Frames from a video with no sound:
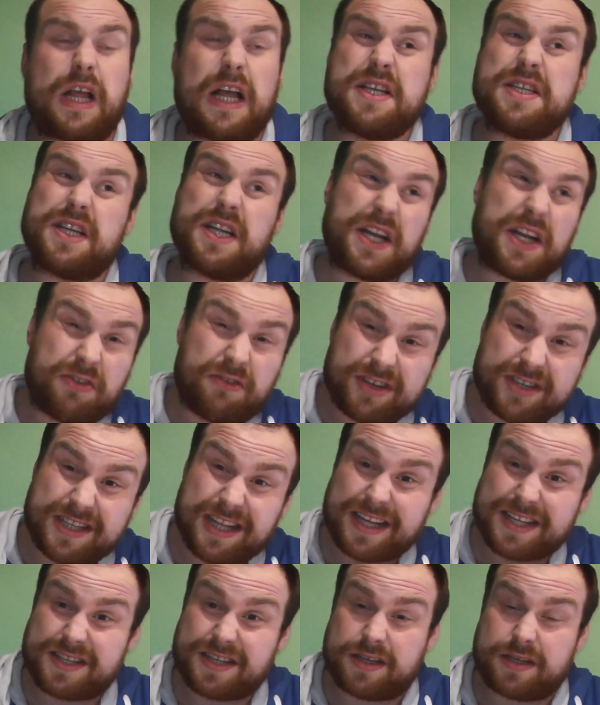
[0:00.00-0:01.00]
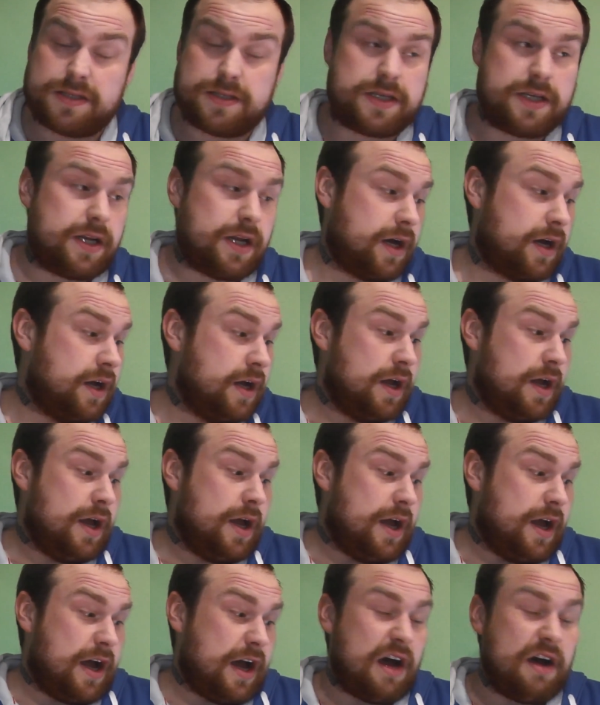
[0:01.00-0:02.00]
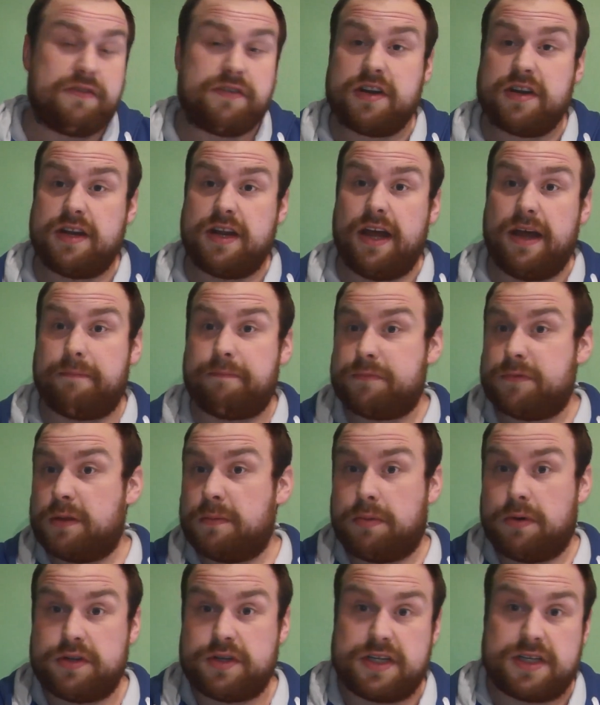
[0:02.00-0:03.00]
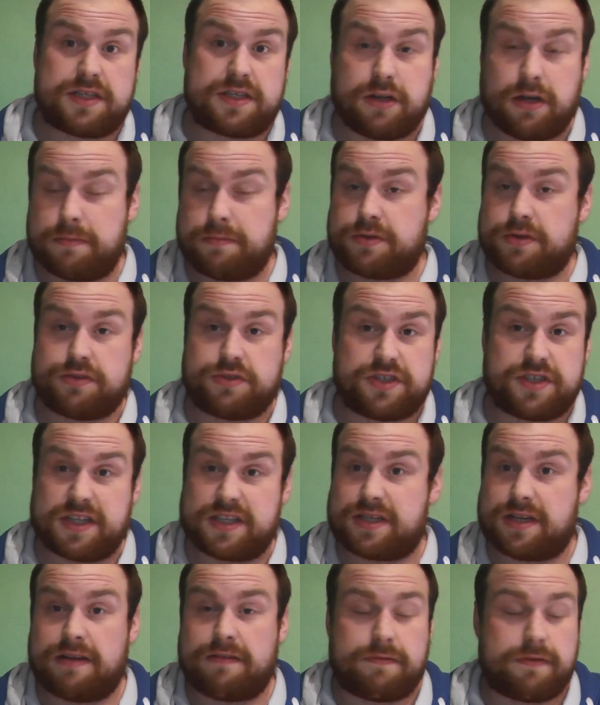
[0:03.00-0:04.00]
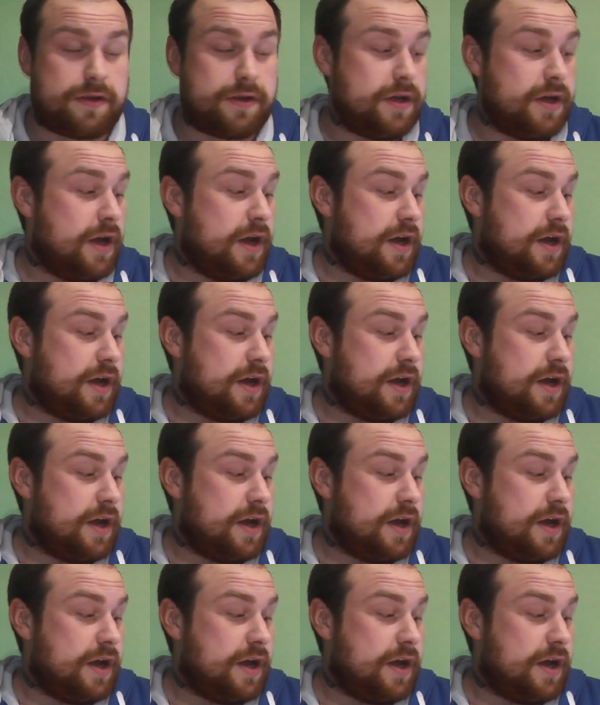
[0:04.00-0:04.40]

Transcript: So there is that to consider. Other than that, the body slops on just lovely.